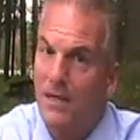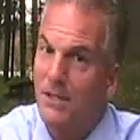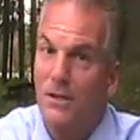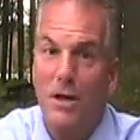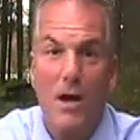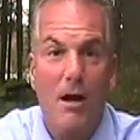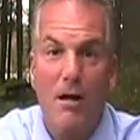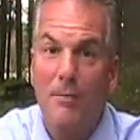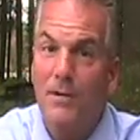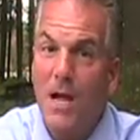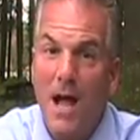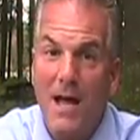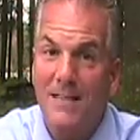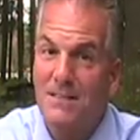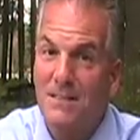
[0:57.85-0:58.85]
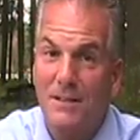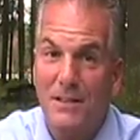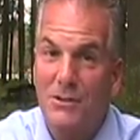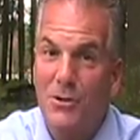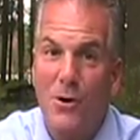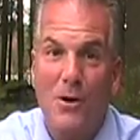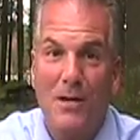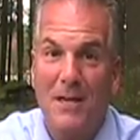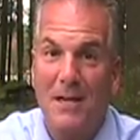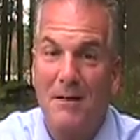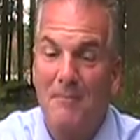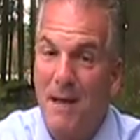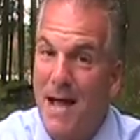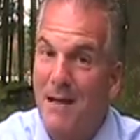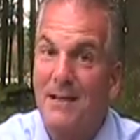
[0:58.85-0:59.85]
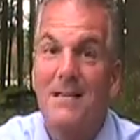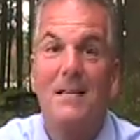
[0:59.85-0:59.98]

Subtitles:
Now, you know how I'm constantly talking about